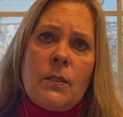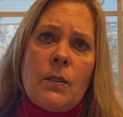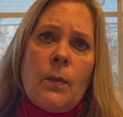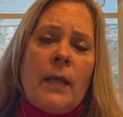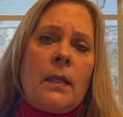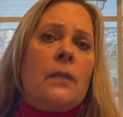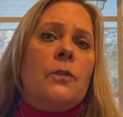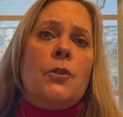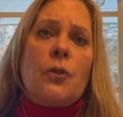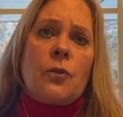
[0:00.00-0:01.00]
do, any little
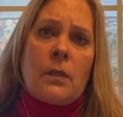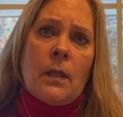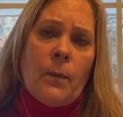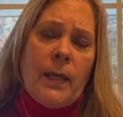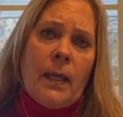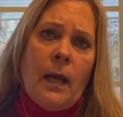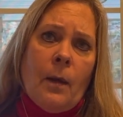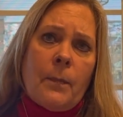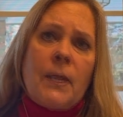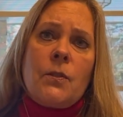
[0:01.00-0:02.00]
children that we can
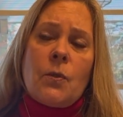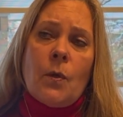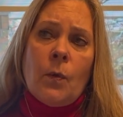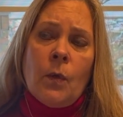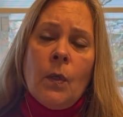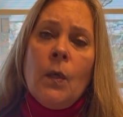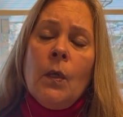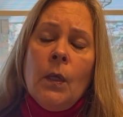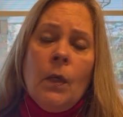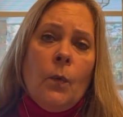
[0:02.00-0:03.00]
help, because you know,
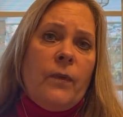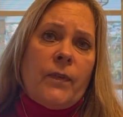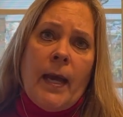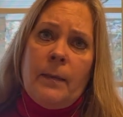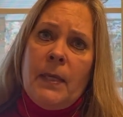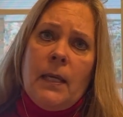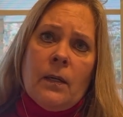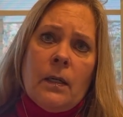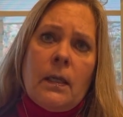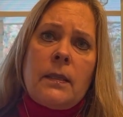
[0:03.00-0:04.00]
we've got to be
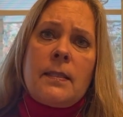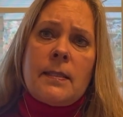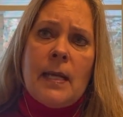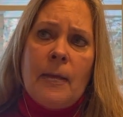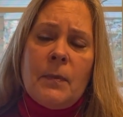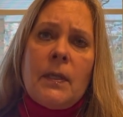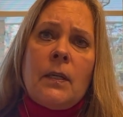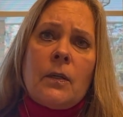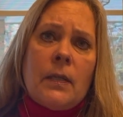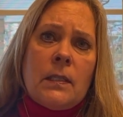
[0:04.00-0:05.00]
here. This time of
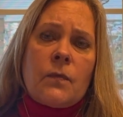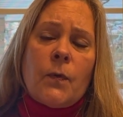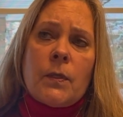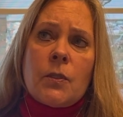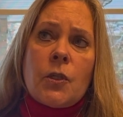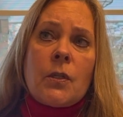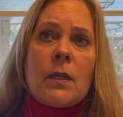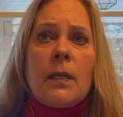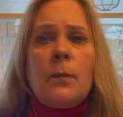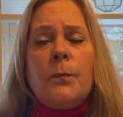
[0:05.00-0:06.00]
year is for the
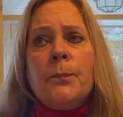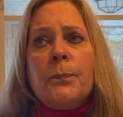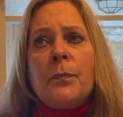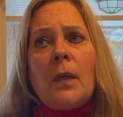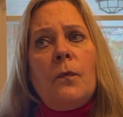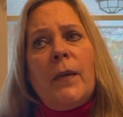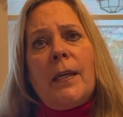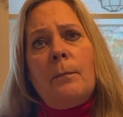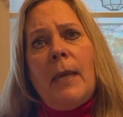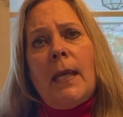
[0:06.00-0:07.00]
children, and if we
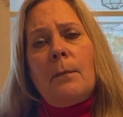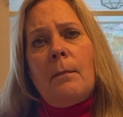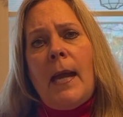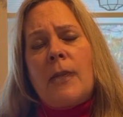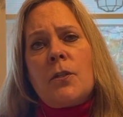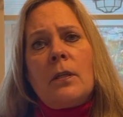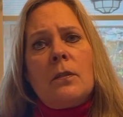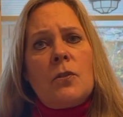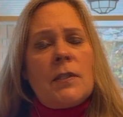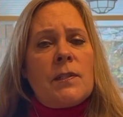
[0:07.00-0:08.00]
can make it magical
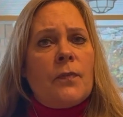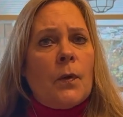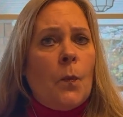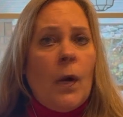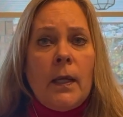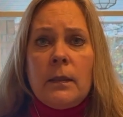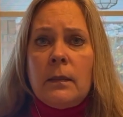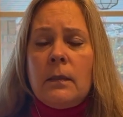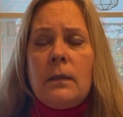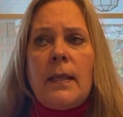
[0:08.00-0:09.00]
just for
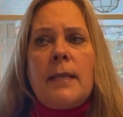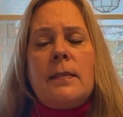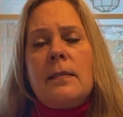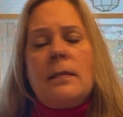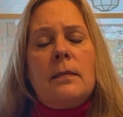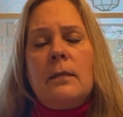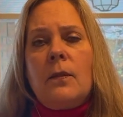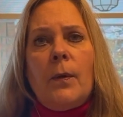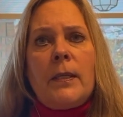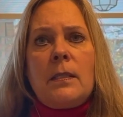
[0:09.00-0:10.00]
one, that's
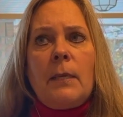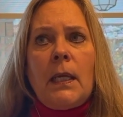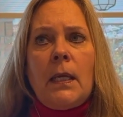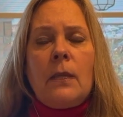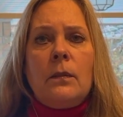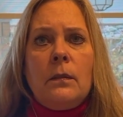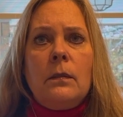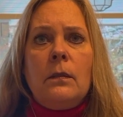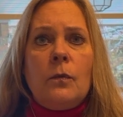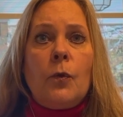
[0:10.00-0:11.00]
going to be
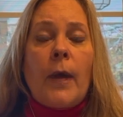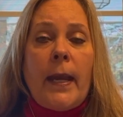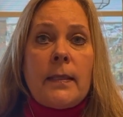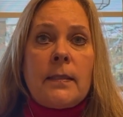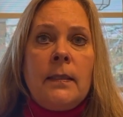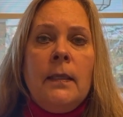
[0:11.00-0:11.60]
great.